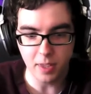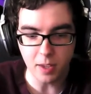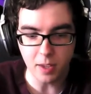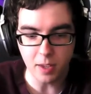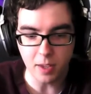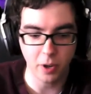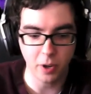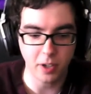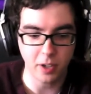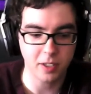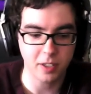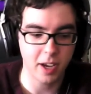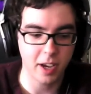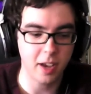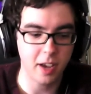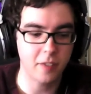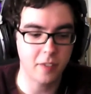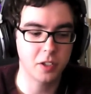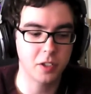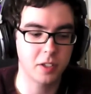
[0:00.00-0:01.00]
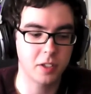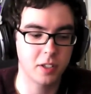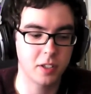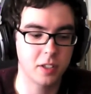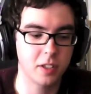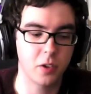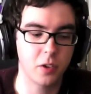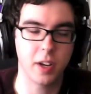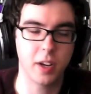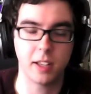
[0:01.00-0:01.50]
Whereas like if you're
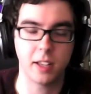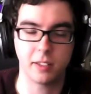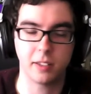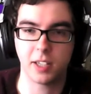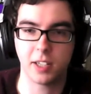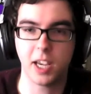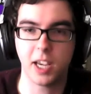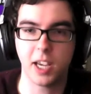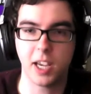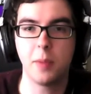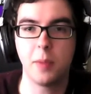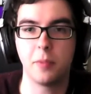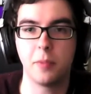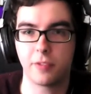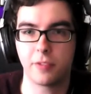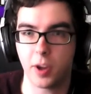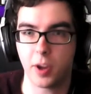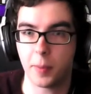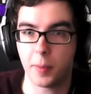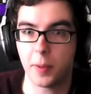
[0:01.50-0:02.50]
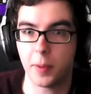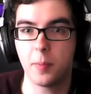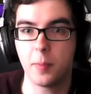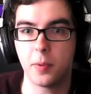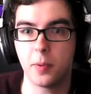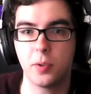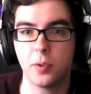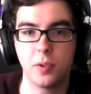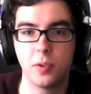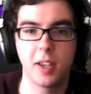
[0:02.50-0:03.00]
doing it as a team of 3
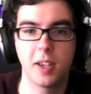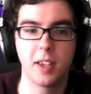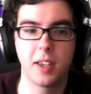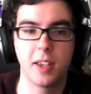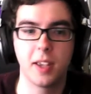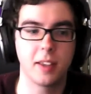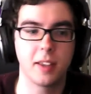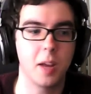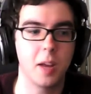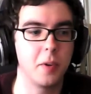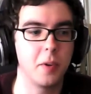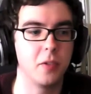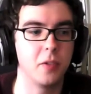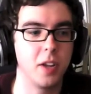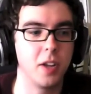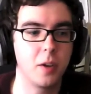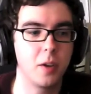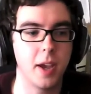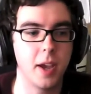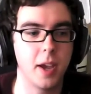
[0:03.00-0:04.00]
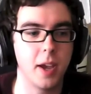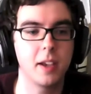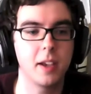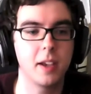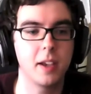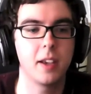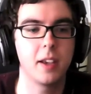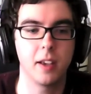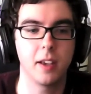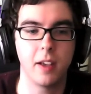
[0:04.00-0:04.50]
people, that'd be really
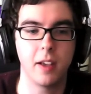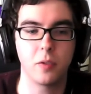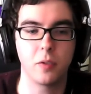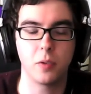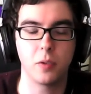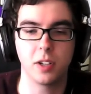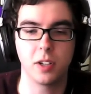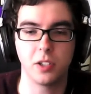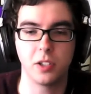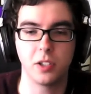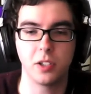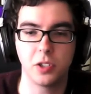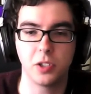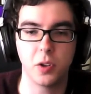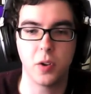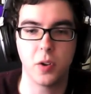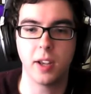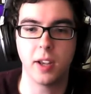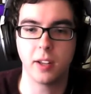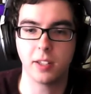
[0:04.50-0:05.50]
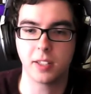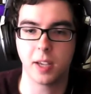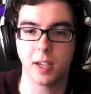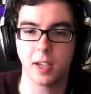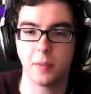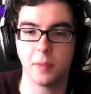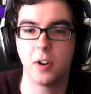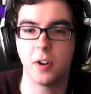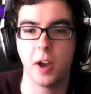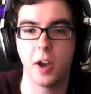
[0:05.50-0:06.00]
quick. Everyone could just do it at the
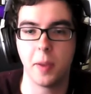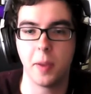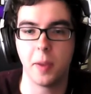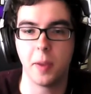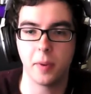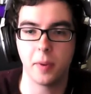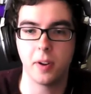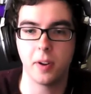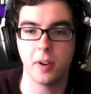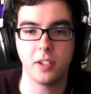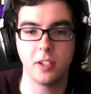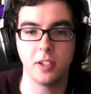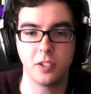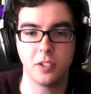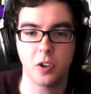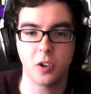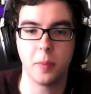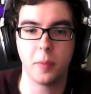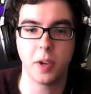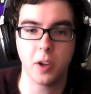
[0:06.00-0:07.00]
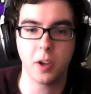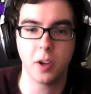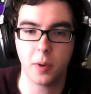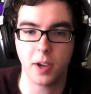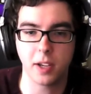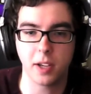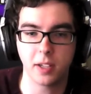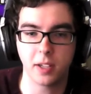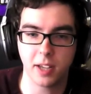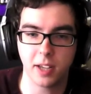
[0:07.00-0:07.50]
same time, but you just got to be
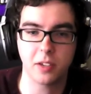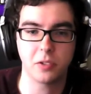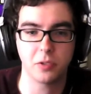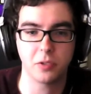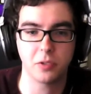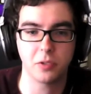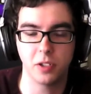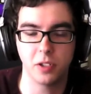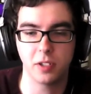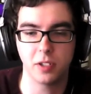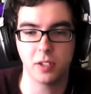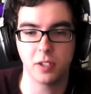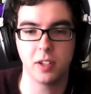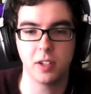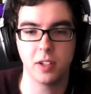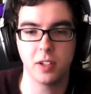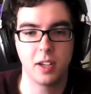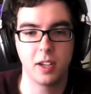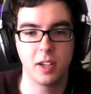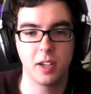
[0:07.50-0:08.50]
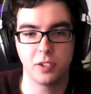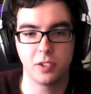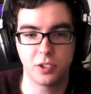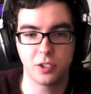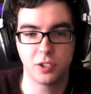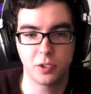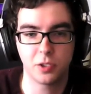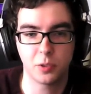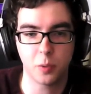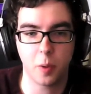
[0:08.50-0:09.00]
quick and dexterous at
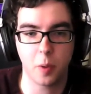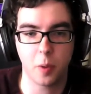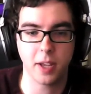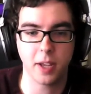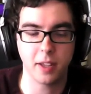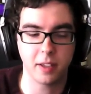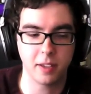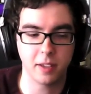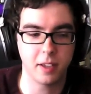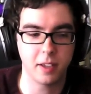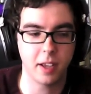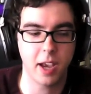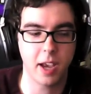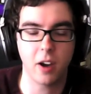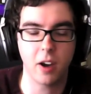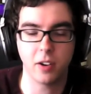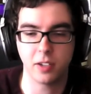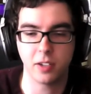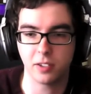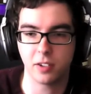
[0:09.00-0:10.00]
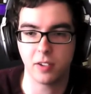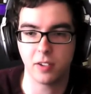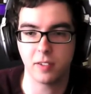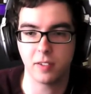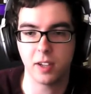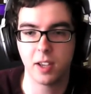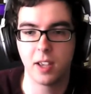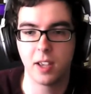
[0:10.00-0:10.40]
swapping the characters over.